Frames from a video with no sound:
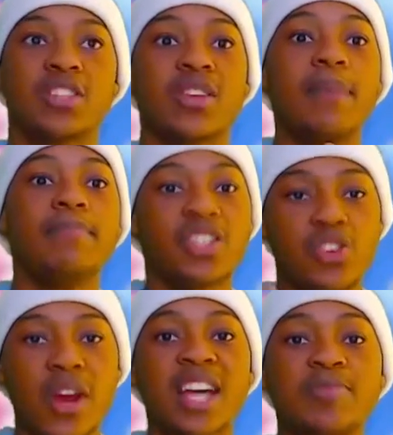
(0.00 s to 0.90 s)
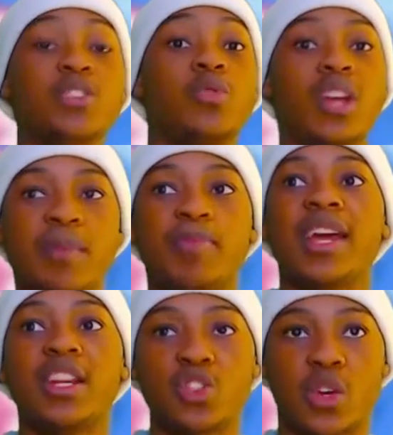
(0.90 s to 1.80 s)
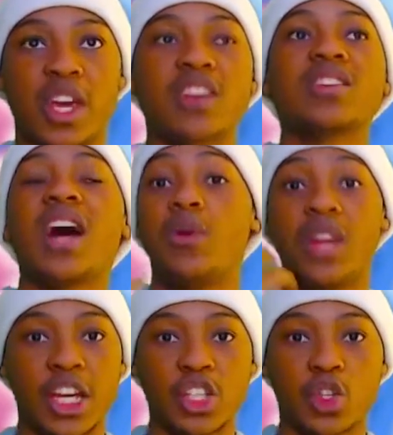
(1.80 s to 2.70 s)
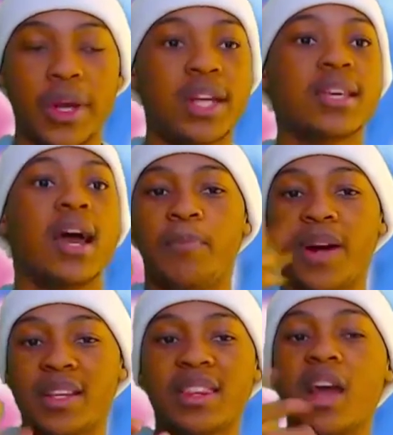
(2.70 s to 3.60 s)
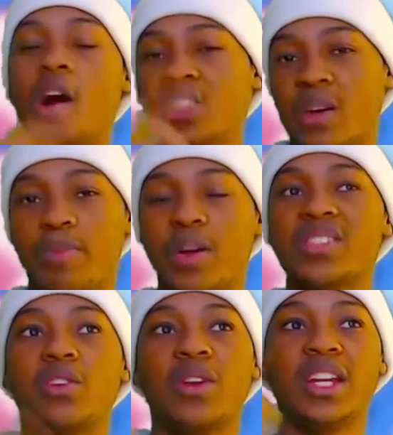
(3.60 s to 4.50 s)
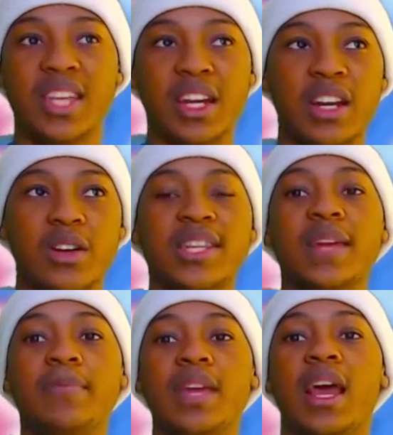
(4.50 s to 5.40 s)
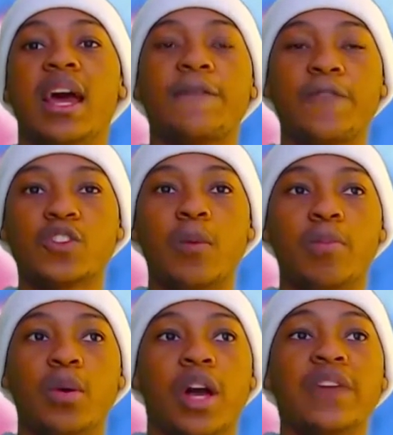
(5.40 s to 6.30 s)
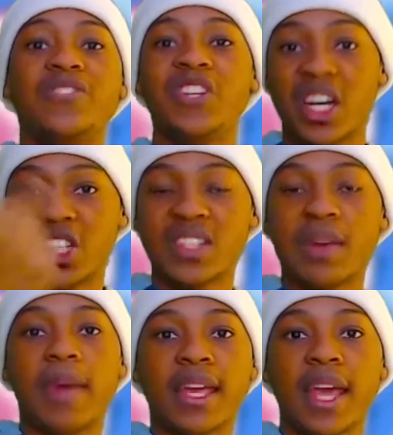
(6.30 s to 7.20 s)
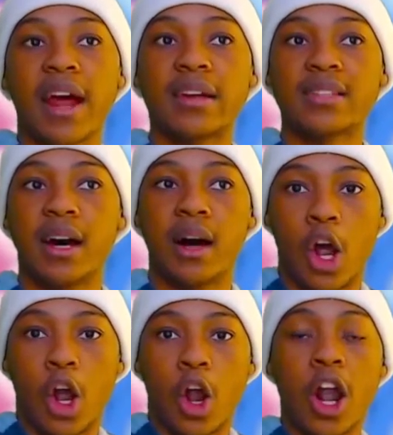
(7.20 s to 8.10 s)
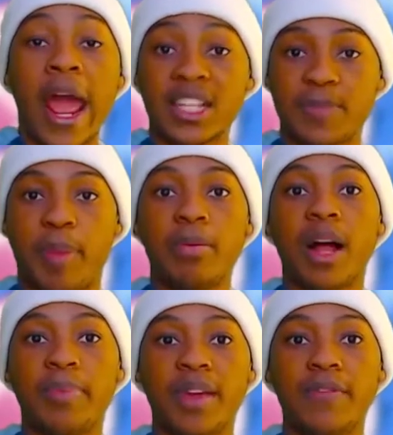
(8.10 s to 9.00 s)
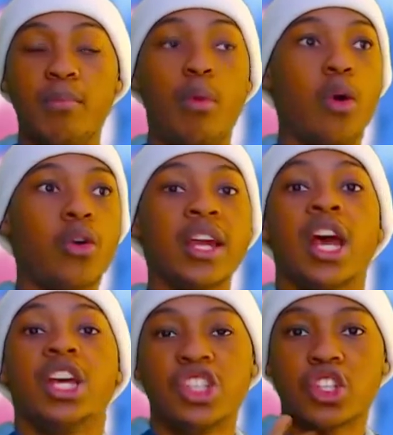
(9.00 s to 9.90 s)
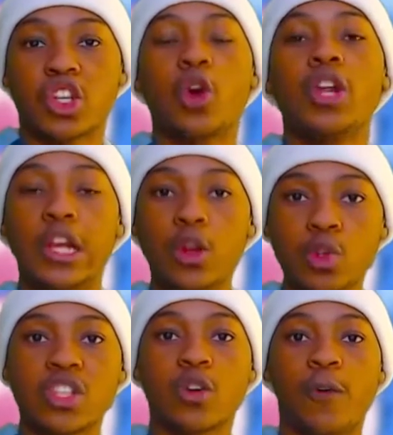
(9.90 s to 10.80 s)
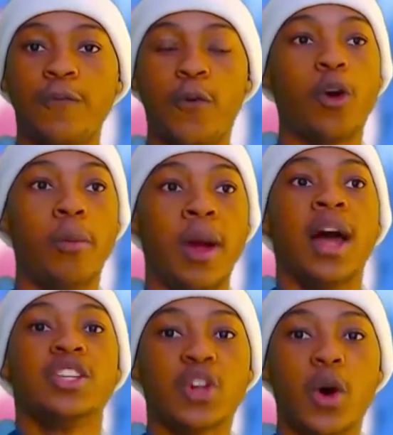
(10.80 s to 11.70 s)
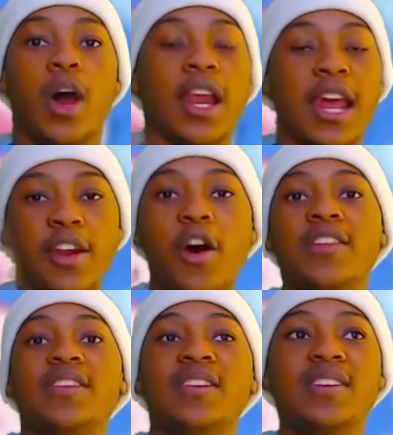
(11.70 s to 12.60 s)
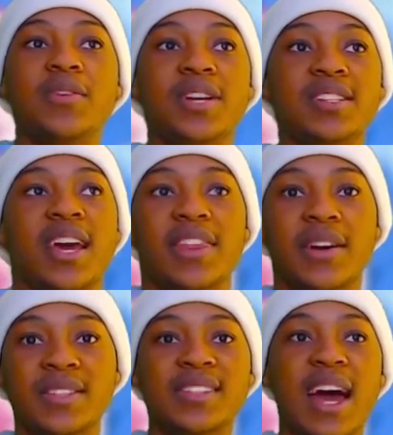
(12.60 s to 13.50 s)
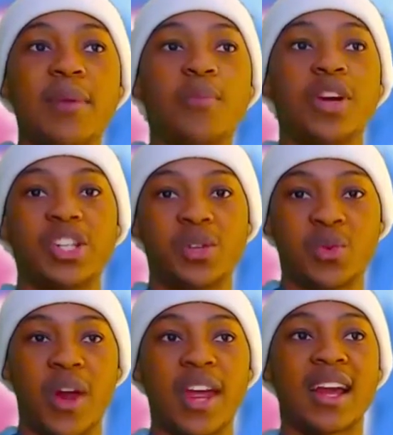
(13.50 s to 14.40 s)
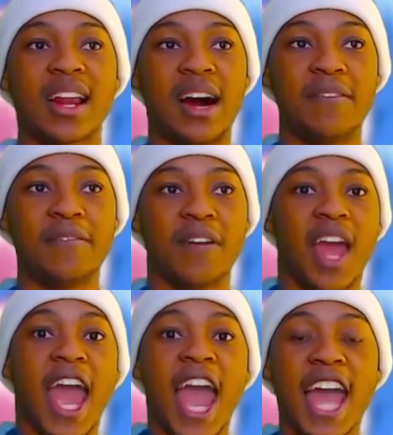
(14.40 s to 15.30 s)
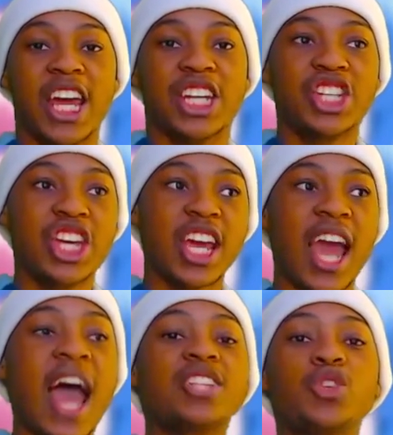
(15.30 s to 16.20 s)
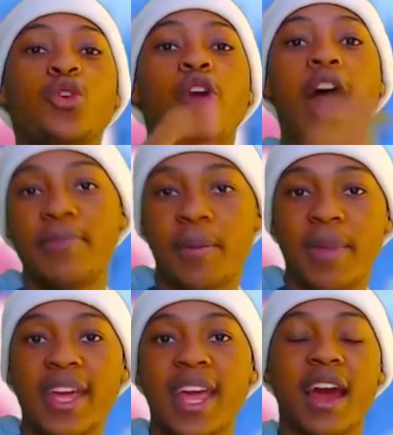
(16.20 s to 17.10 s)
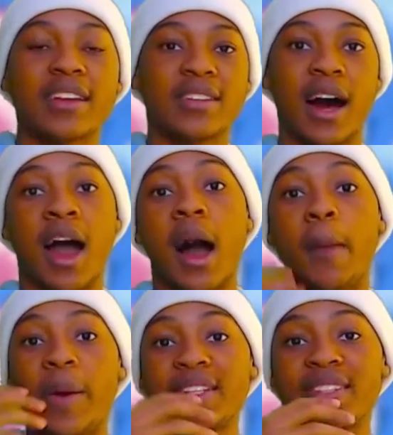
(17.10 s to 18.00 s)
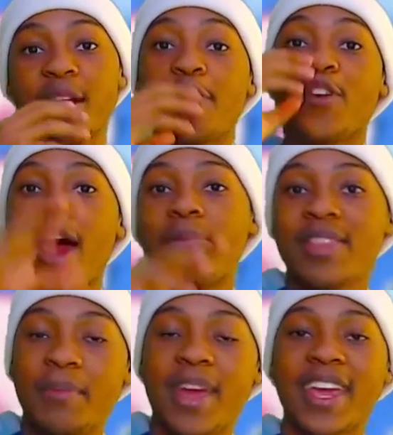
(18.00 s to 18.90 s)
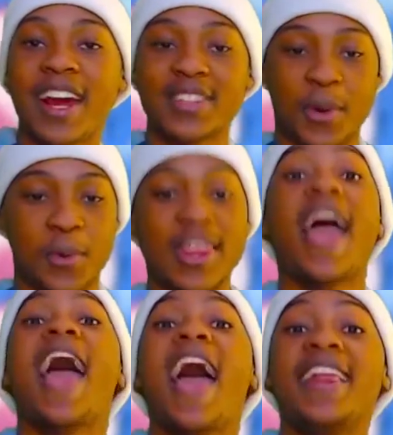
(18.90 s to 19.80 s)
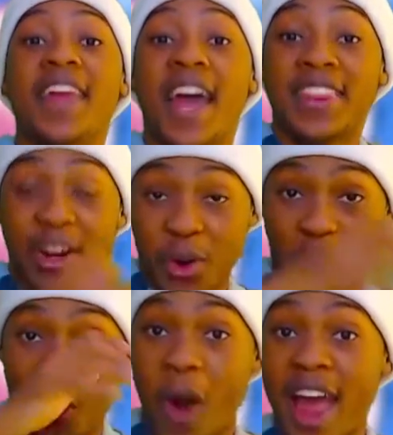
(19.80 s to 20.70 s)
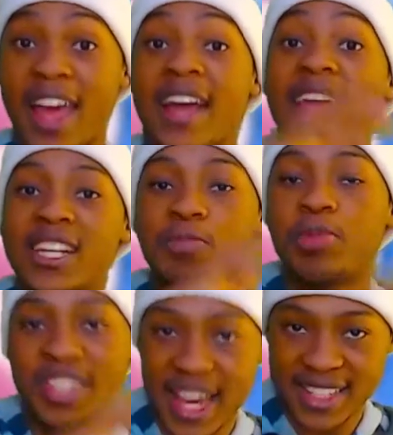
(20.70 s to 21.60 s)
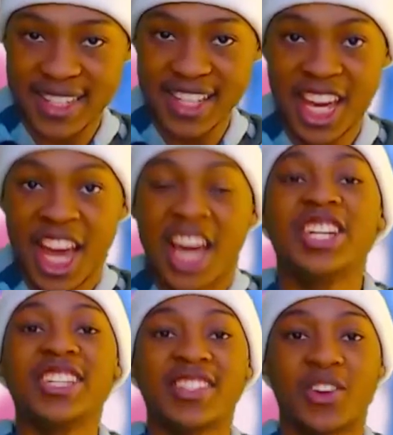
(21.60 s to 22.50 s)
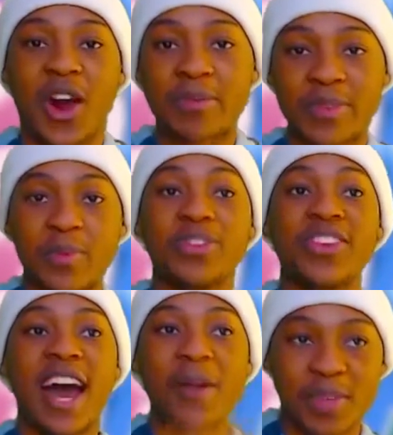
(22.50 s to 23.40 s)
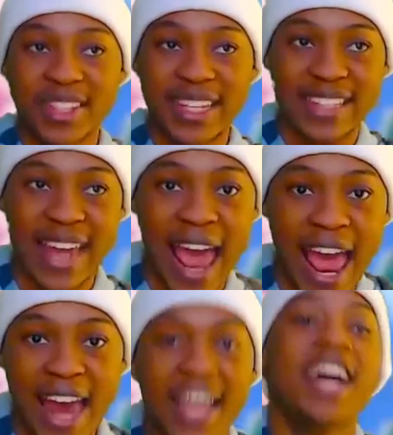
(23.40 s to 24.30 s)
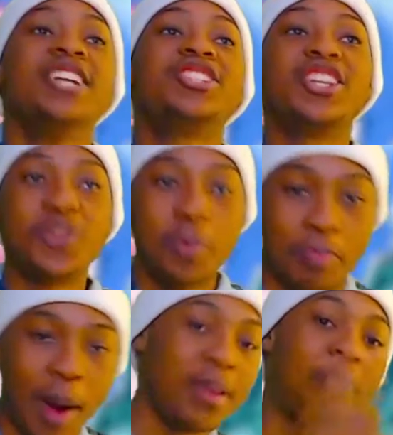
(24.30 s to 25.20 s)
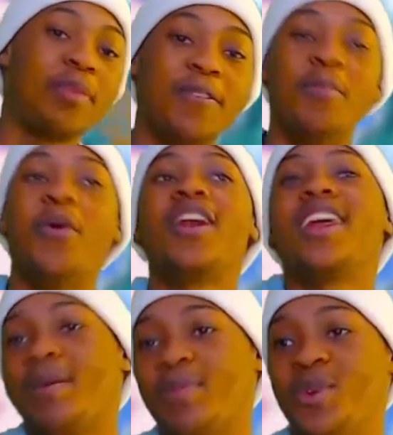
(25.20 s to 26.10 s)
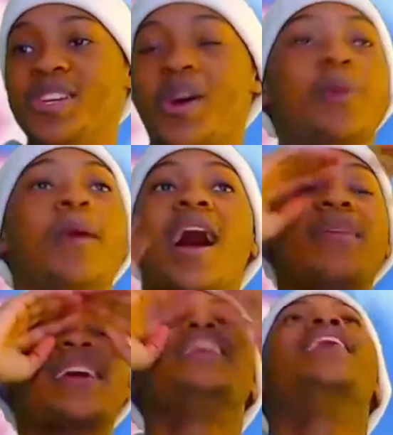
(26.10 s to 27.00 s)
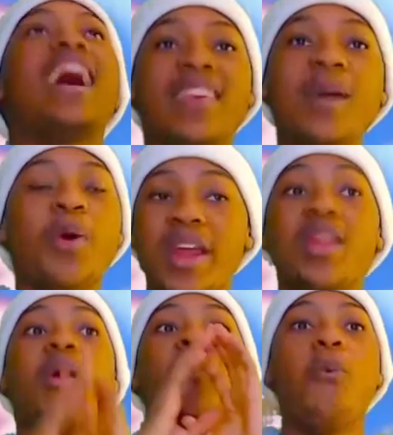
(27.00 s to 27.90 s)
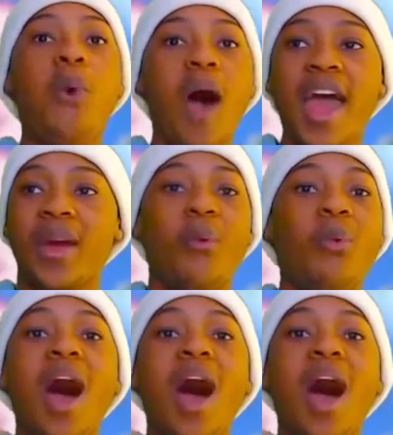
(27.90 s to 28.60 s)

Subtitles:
So that mystery aspect really played into her character. I really enjoyed it, but there are some parts that really did irritate me. Like, for example, if she touches the main character, her hands bubble up even more, right? She slowly loses her form. So later on in the series, there was a time where she was wearing a glove and she had to grab the main character. But instead of grabbing the main character with the hand that is protected, she grabs him with the unprotected hand just to bubble up even more and end up losing her arm. I'm like, at that point, why?